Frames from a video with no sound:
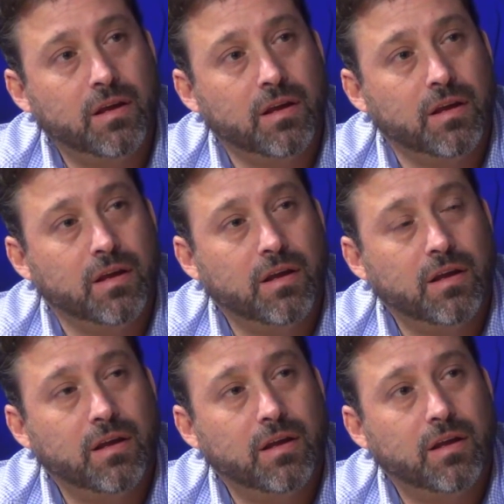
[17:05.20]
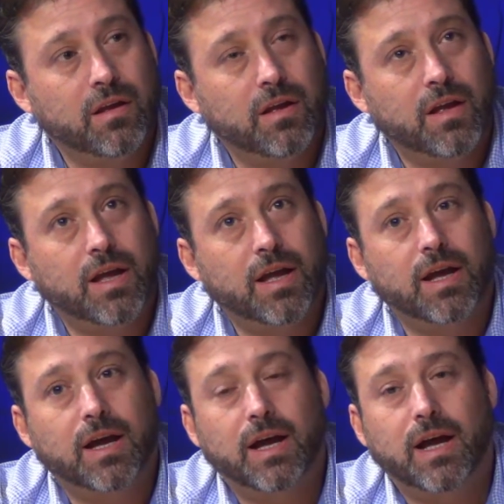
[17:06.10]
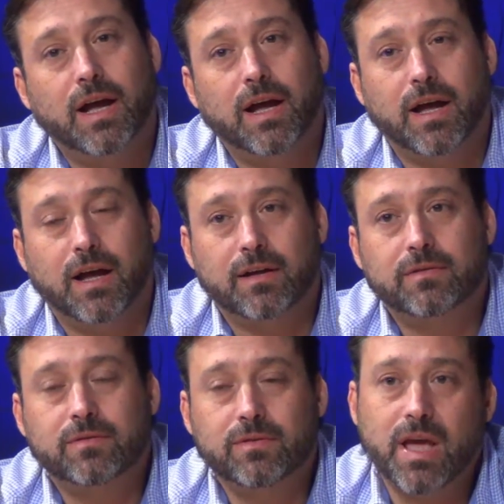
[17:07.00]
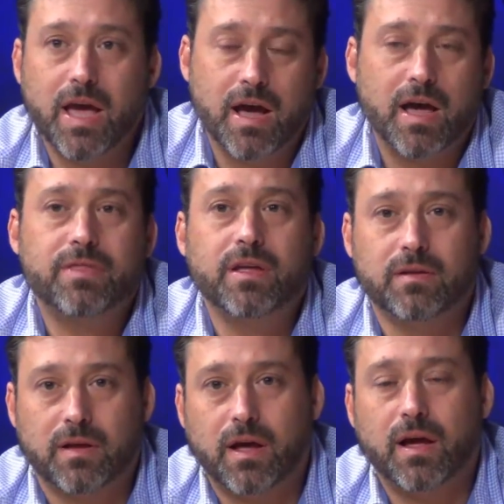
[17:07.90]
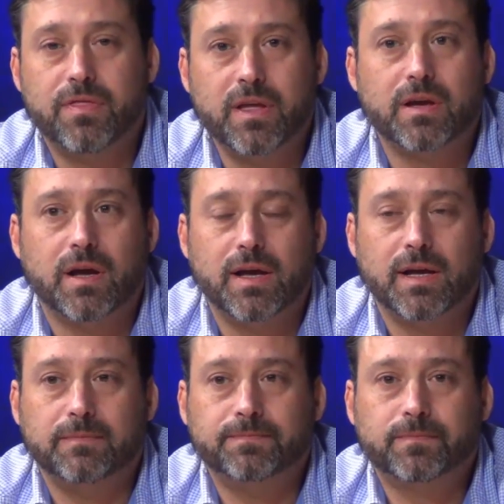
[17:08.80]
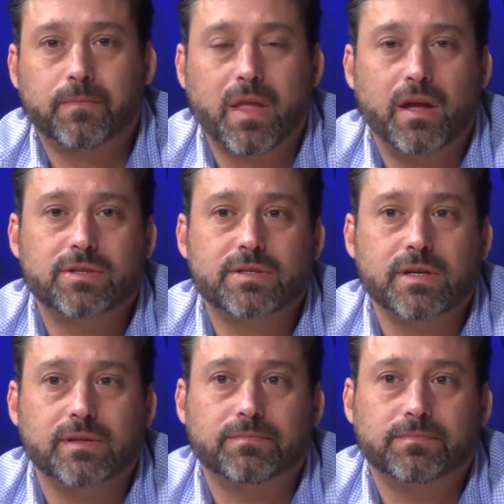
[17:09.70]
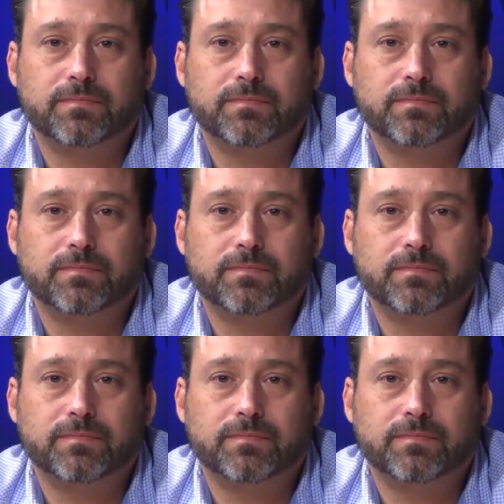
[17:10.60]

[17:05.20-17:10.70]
and and use? Uh, yeah, I think uh, I think uh, it's. Uh,